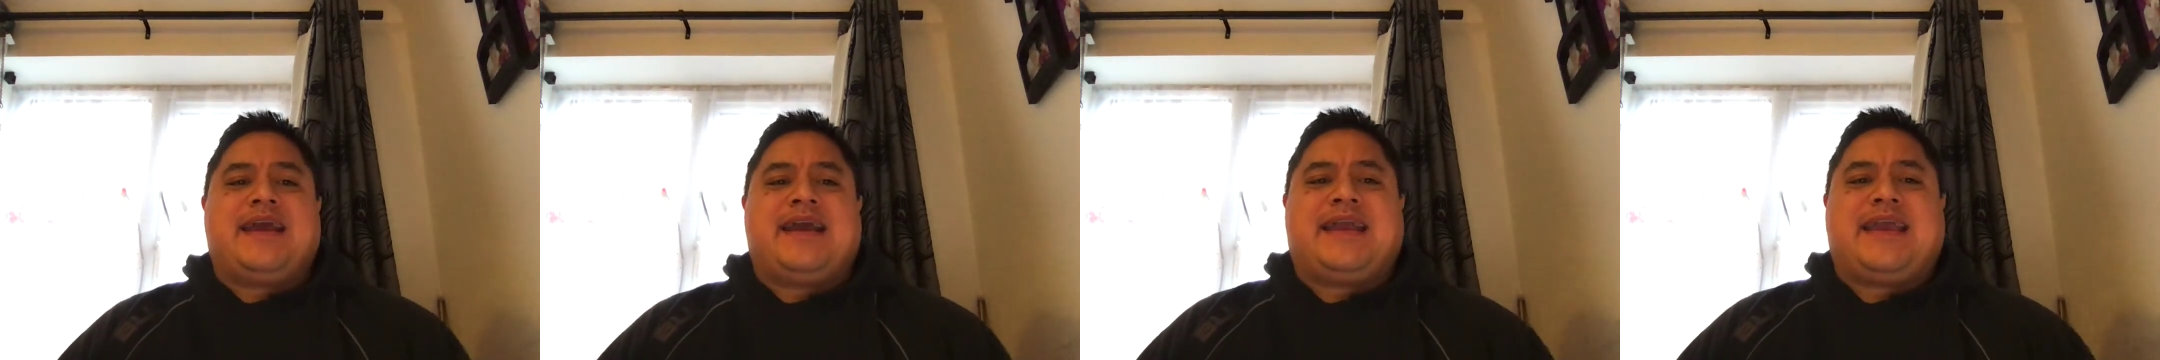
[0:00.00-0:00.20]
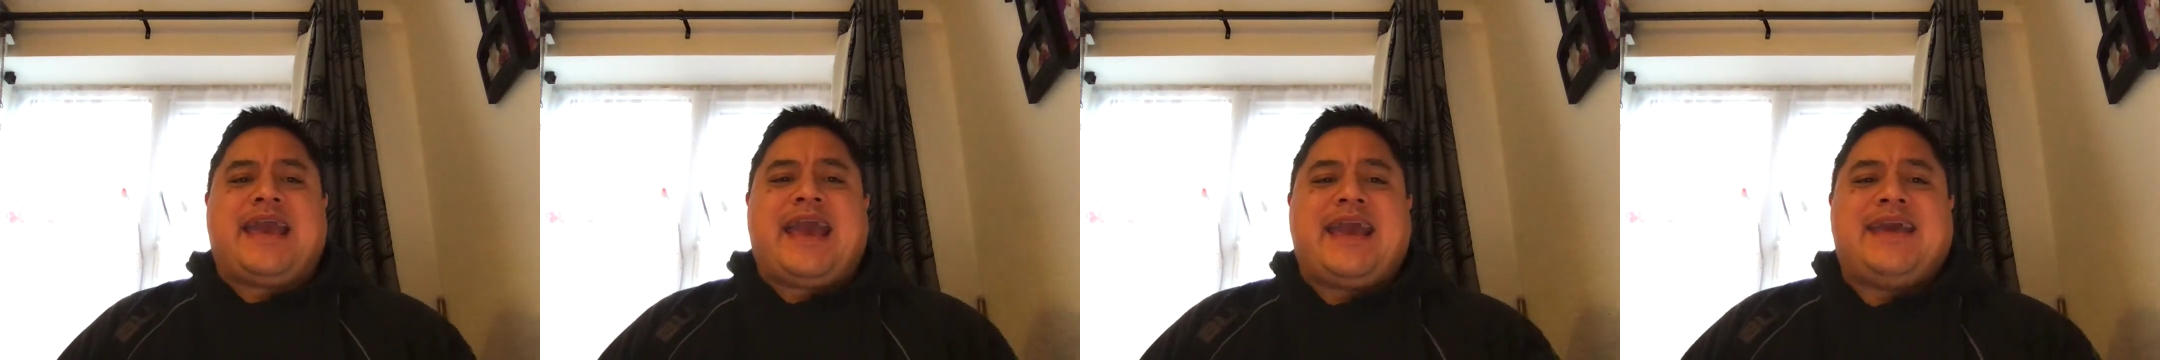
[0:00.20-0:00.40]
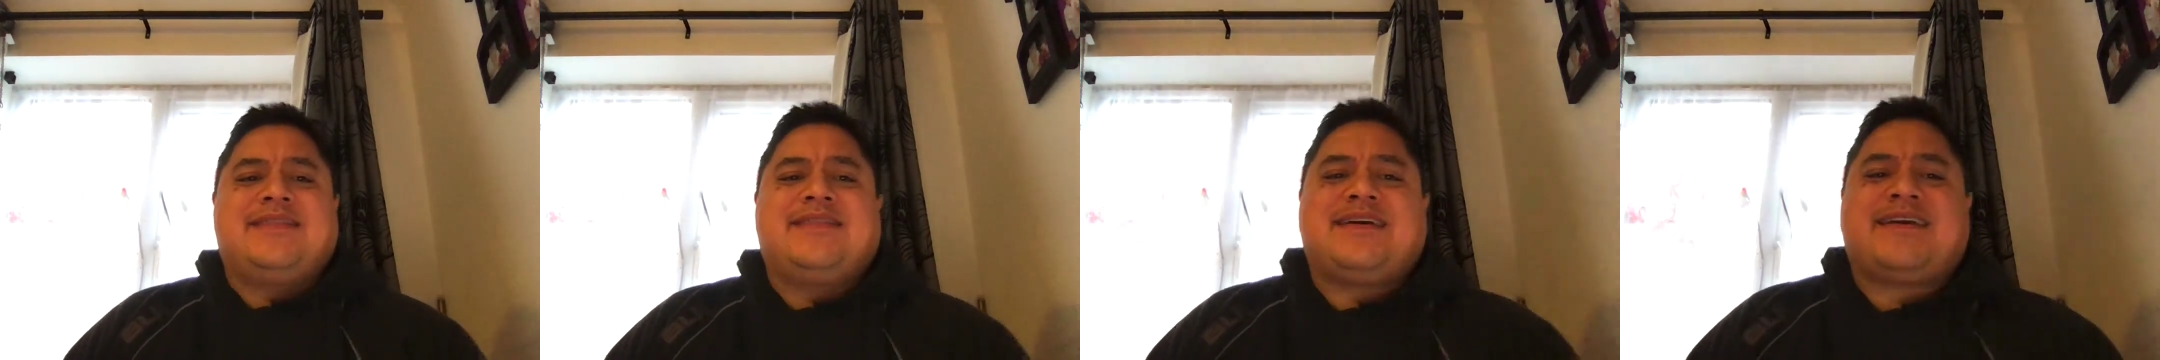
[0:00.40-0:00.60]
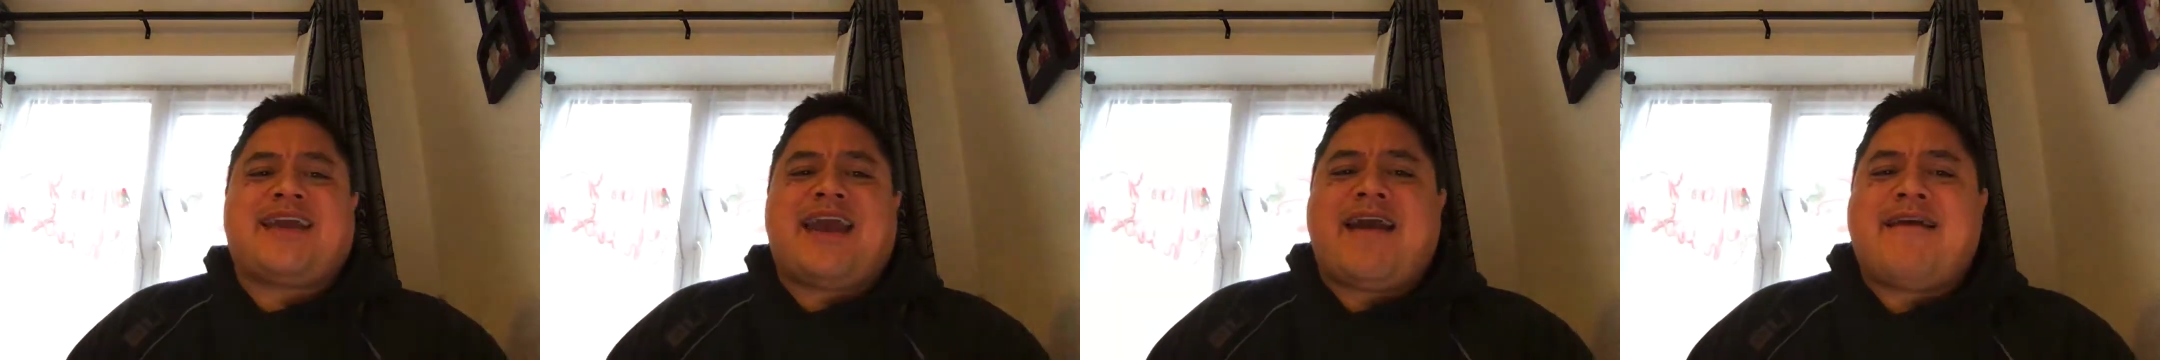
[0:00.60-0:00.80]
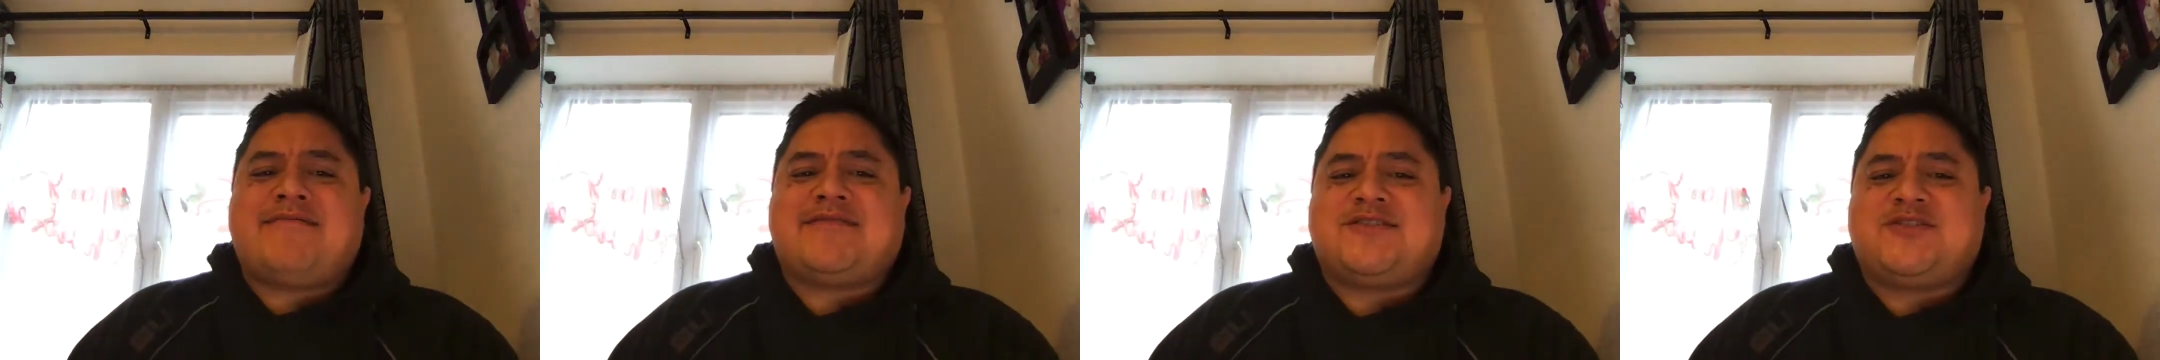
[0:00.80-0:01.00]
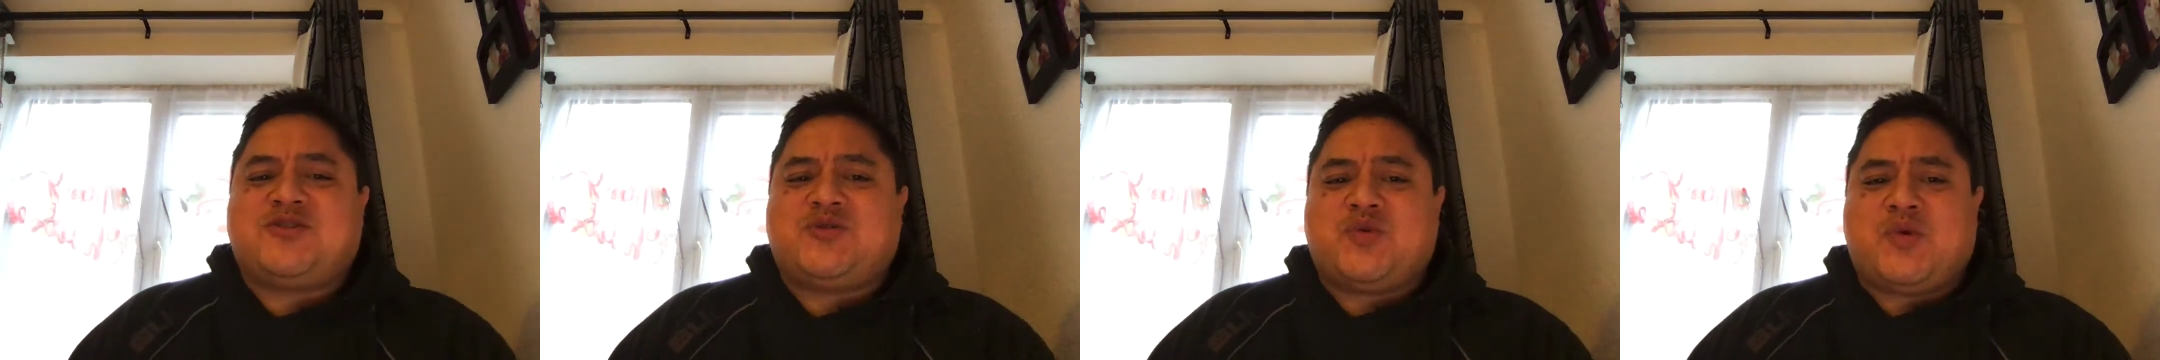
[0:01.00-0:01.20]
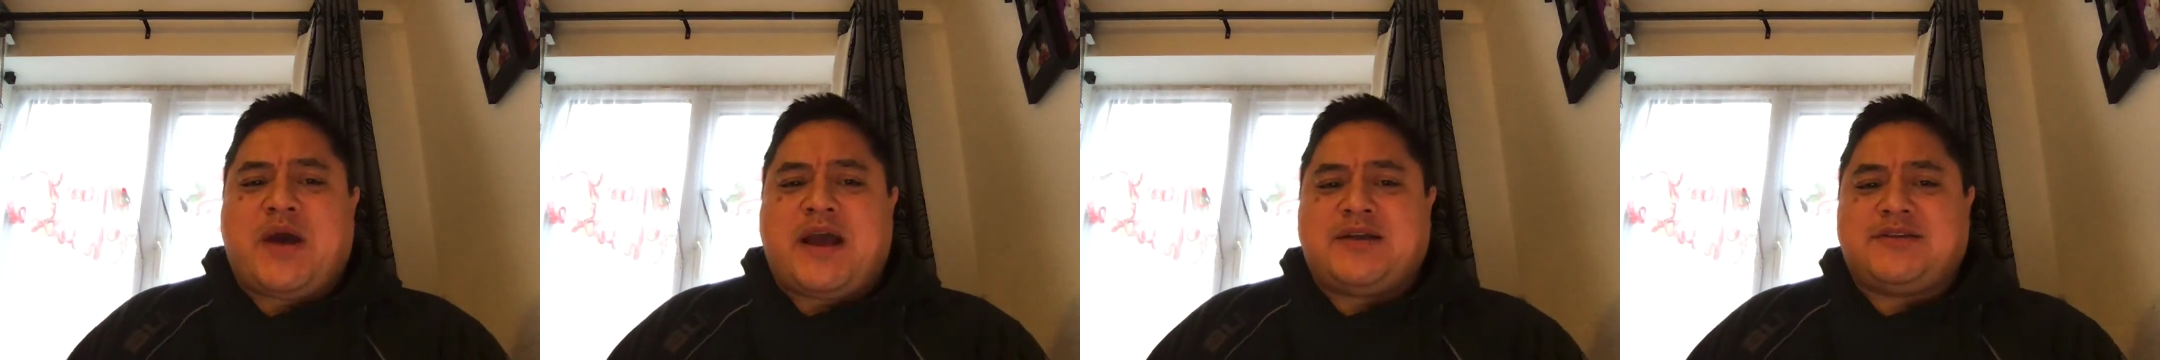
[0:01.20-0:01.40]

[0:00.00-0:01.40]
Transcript: a get in the garage and sort